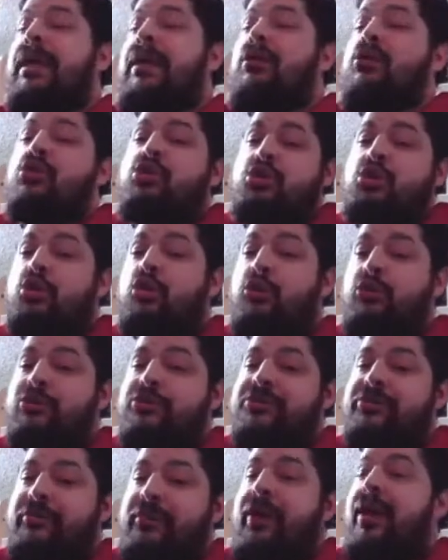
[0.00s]
being just
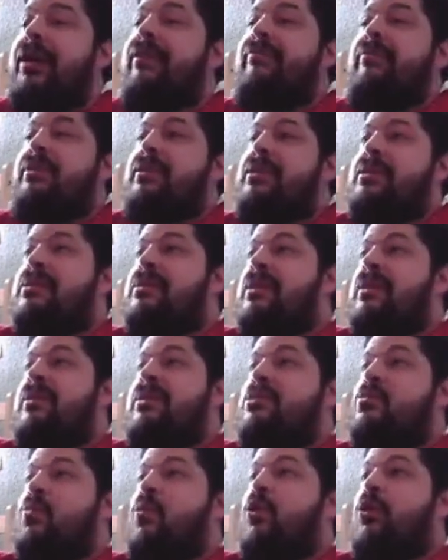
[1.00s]
couldn't survive in
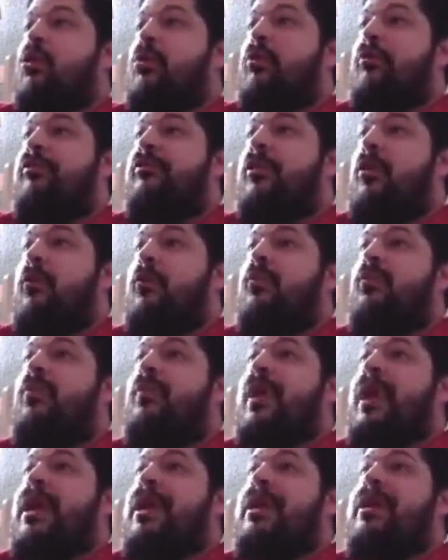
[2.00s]
this world. So
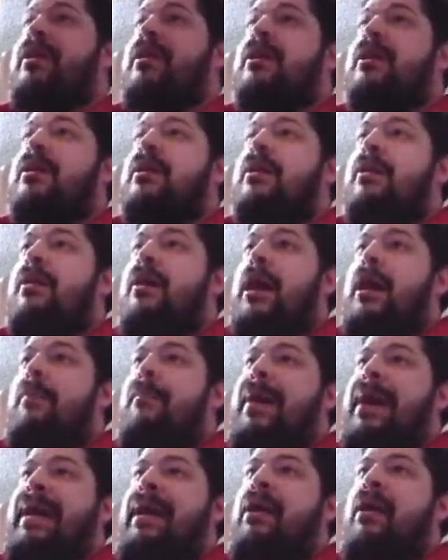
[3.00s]

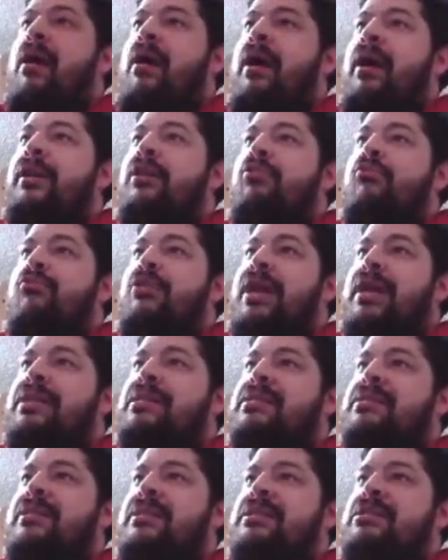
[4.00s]
mankind
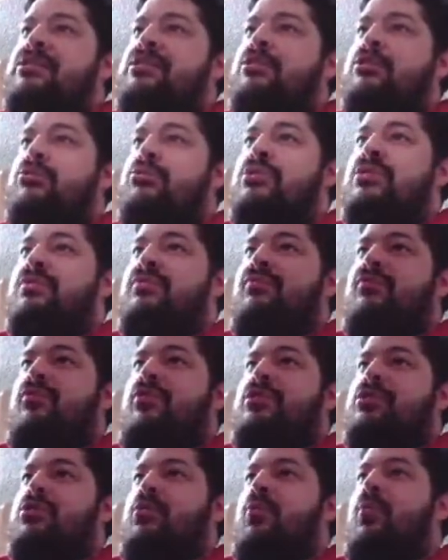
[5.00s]
created these suits
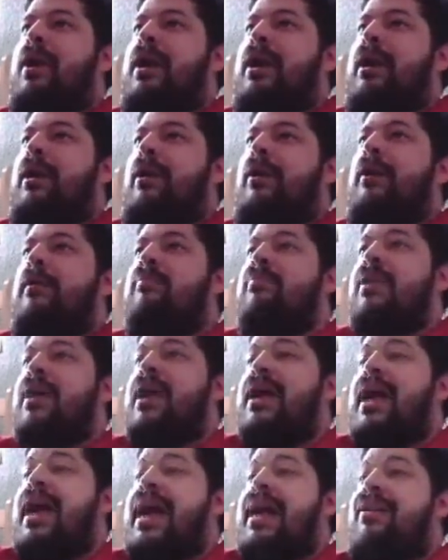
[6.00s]
for us to wear.
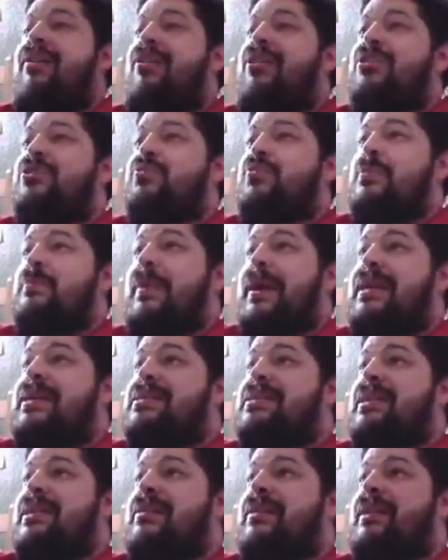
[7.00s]
And all we
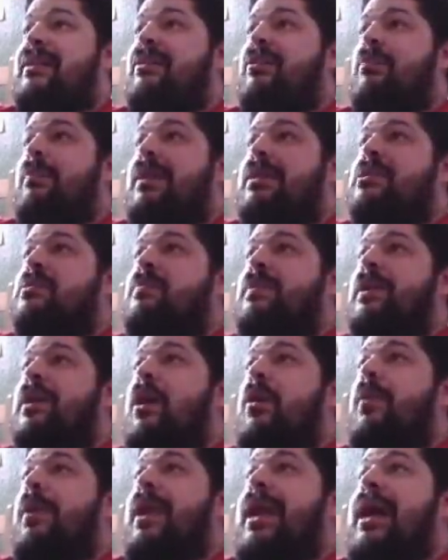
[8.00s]
basically are meant to be
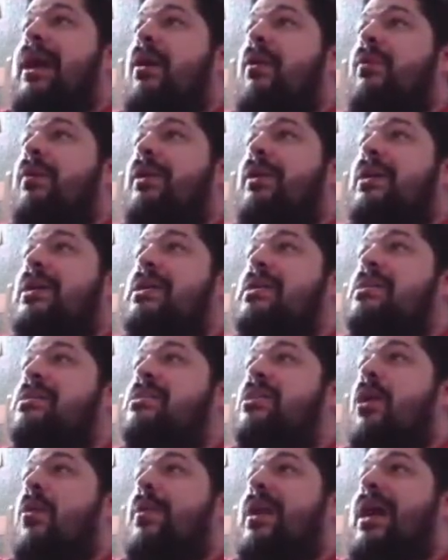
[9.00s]
going out
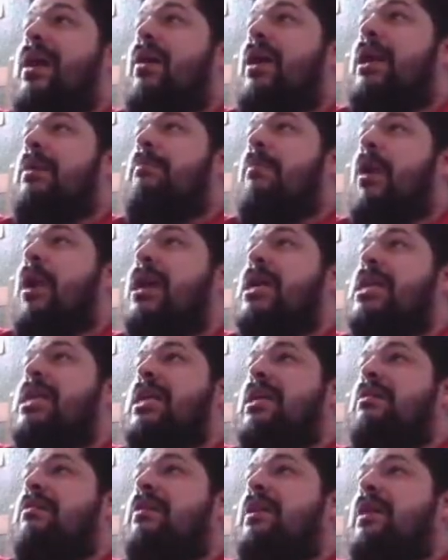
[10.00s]
and
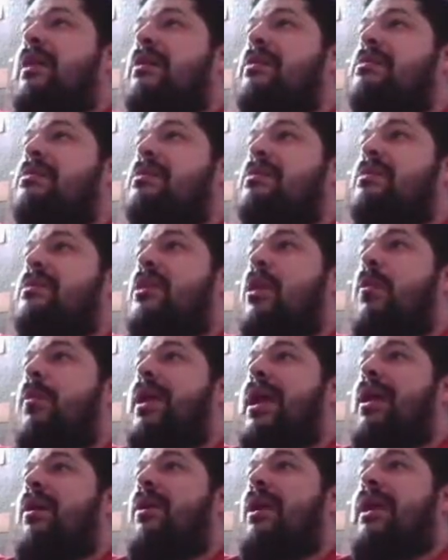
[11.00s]
mining things. It's
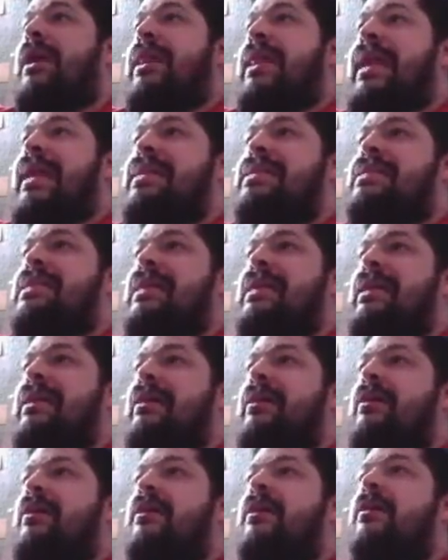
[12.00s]
going out and collecting,
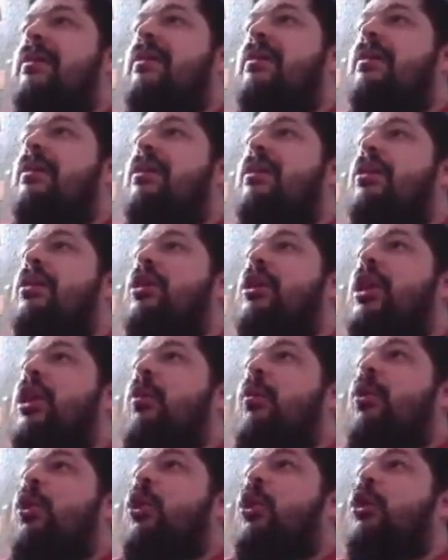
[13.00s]
you
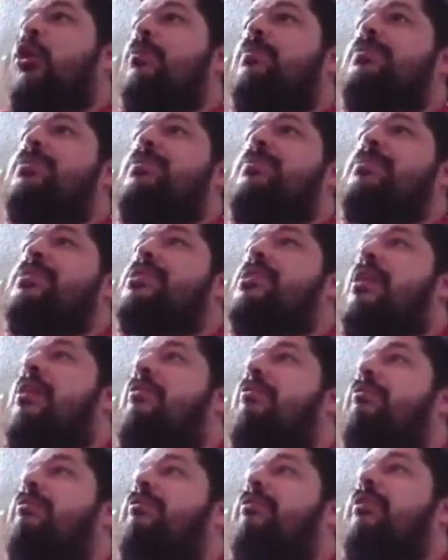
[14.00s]
know, herbs and
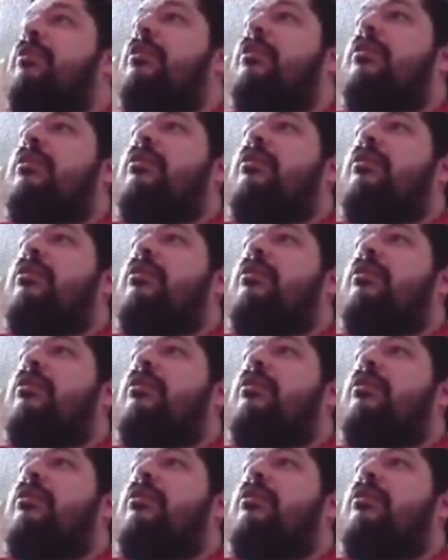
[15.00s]
stuff